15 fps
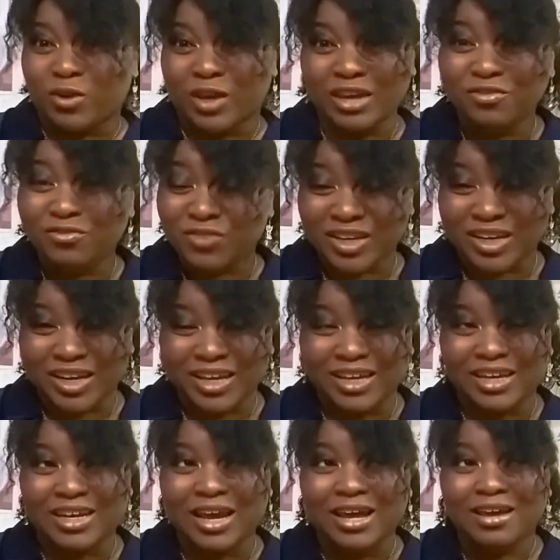gifted
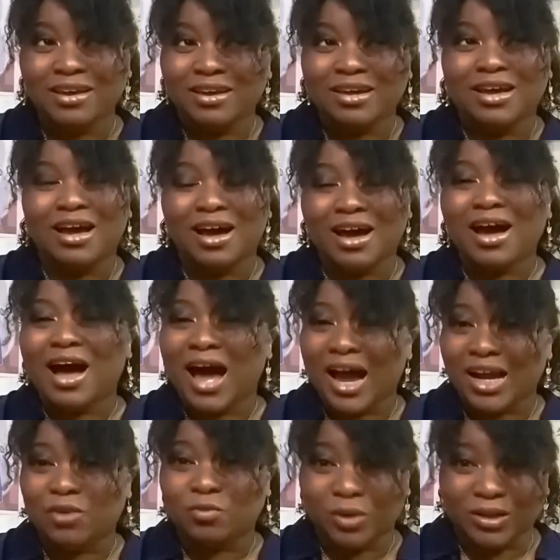kid, I
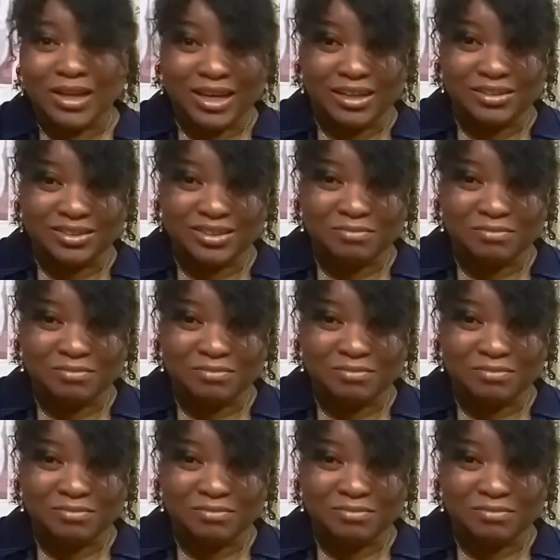relate.